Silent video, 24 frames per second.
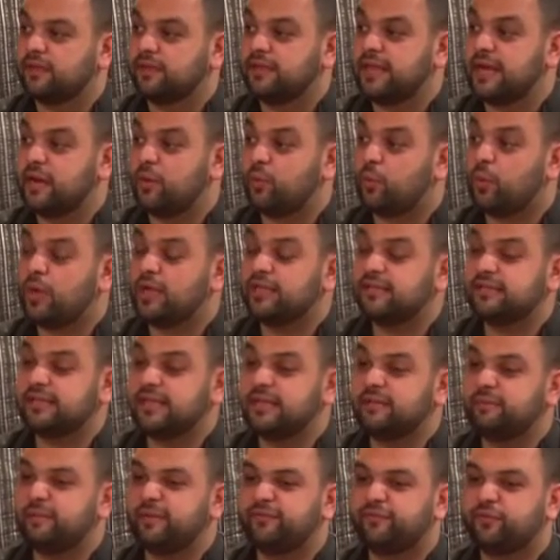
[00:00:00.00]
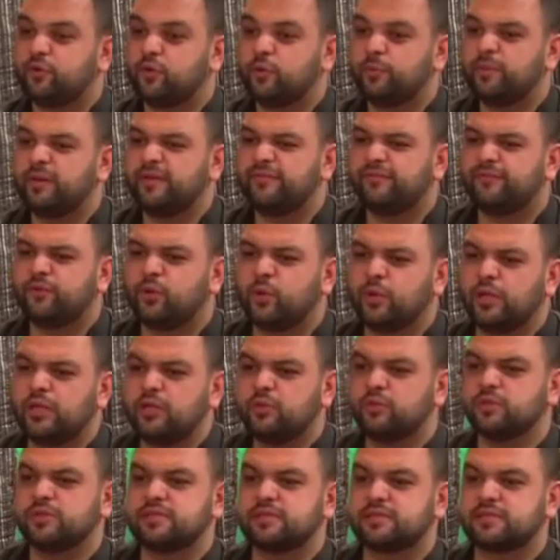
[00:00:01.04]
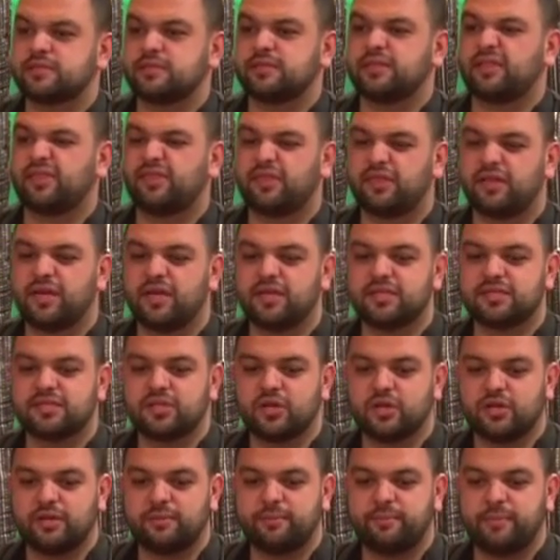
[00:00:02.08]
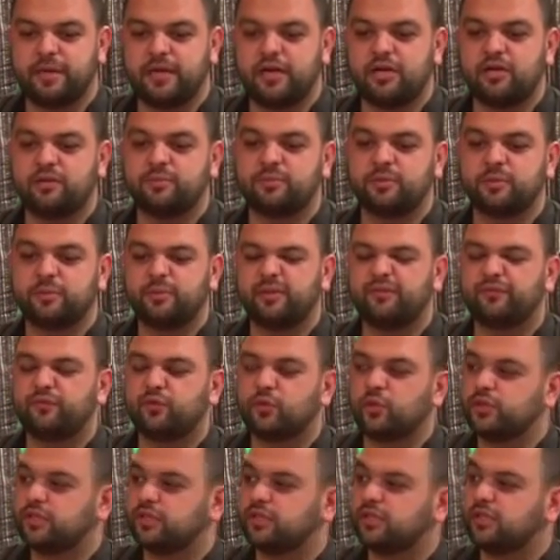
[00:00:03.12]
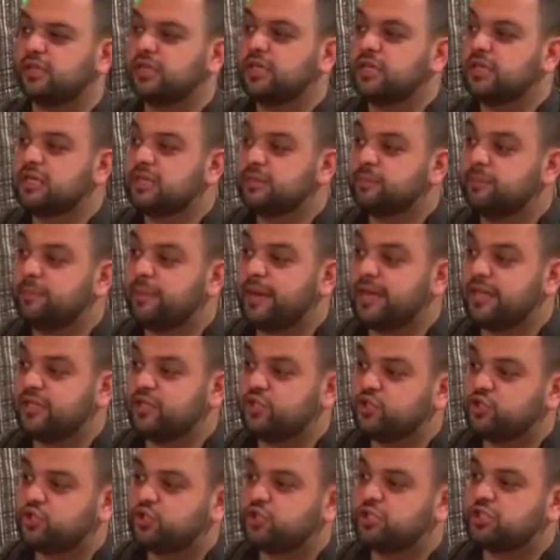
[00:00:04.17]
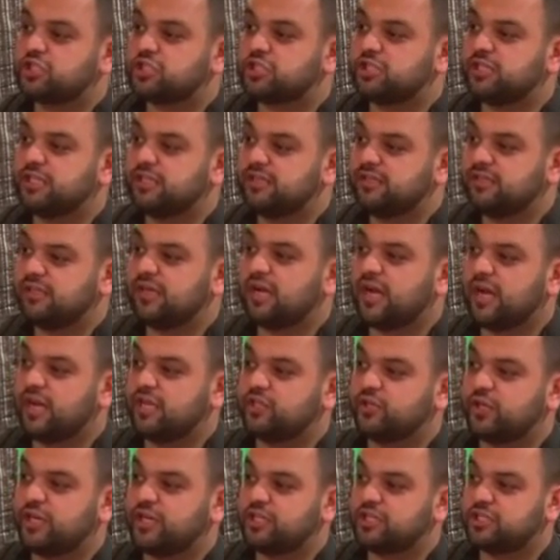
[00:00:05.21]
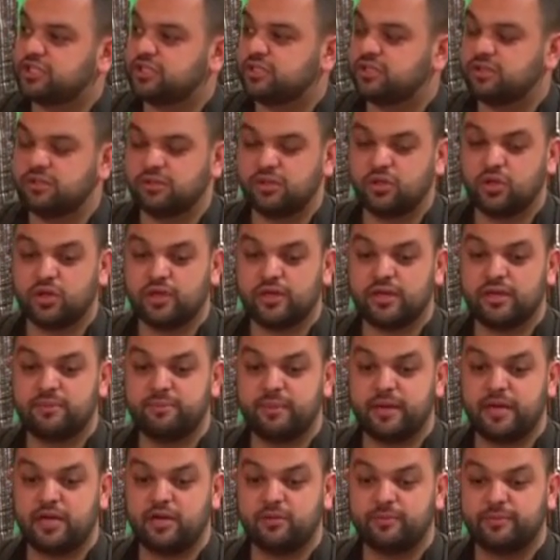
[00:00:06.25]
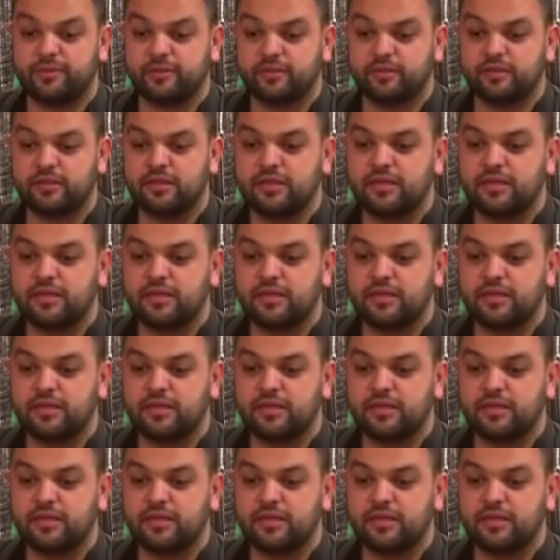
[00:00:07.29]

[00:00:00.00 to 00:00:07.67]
that one day before the thirst got unbearable, before the malnutrition and dehydration got unbearable.